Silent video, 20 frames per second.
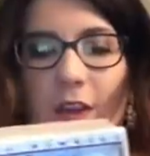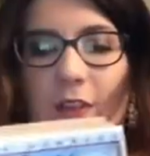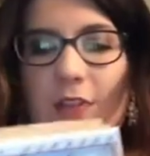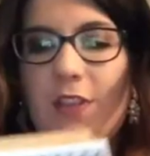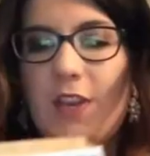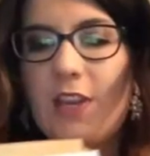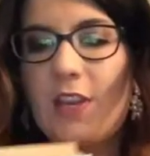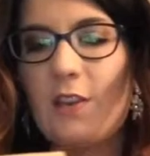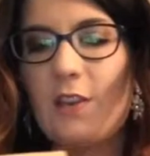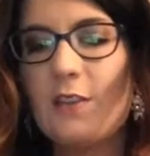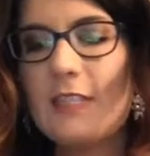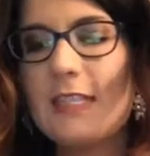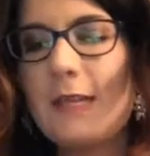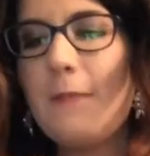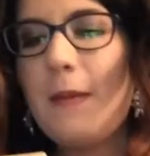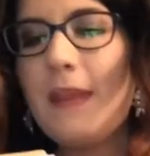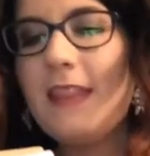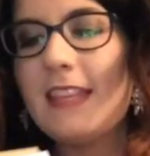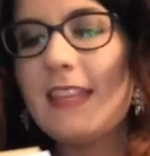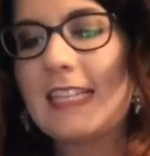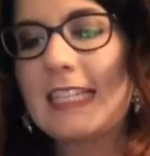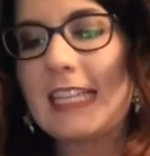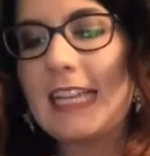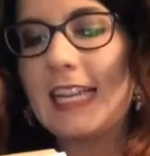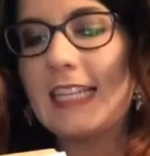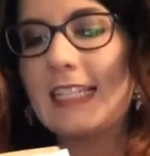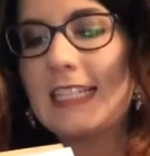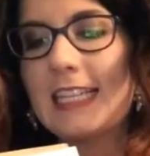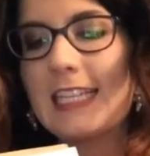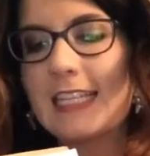The goose had been
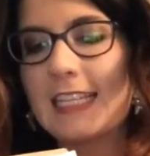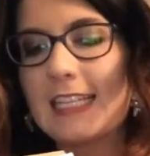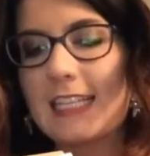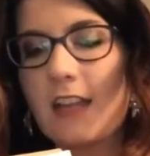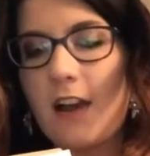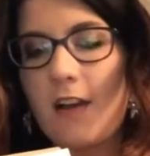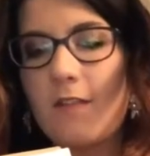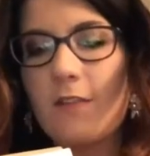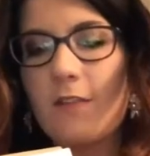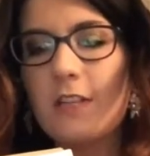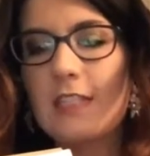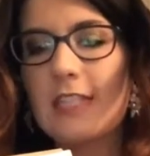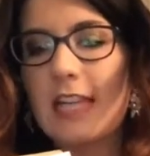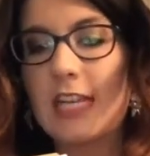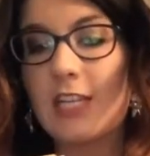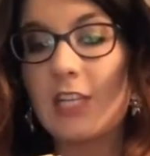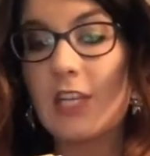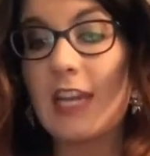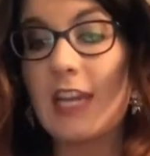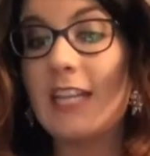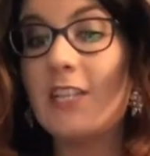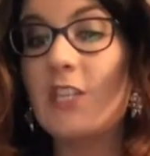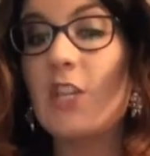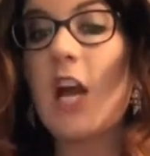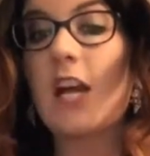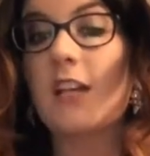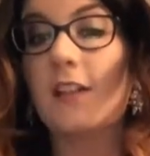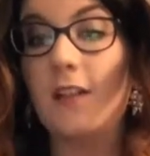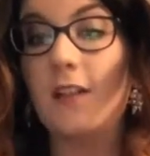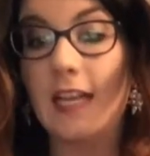listening to this conversation and
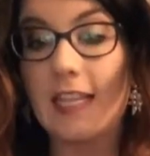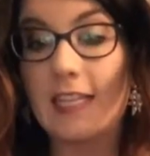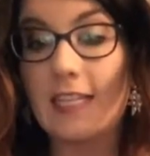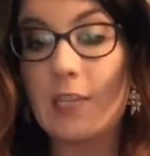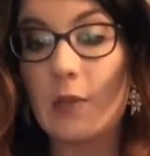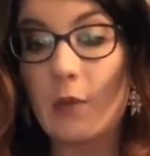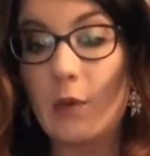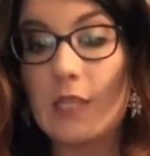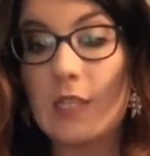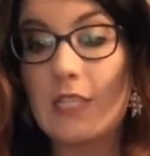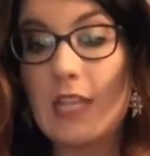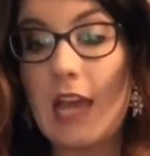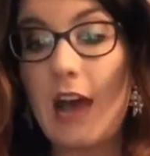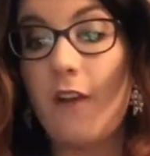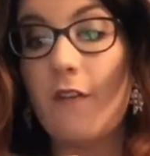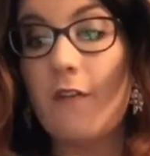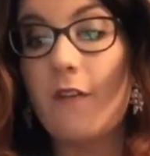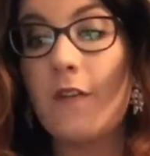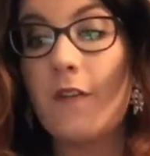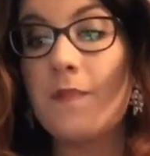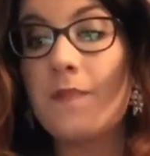chuckling to herself.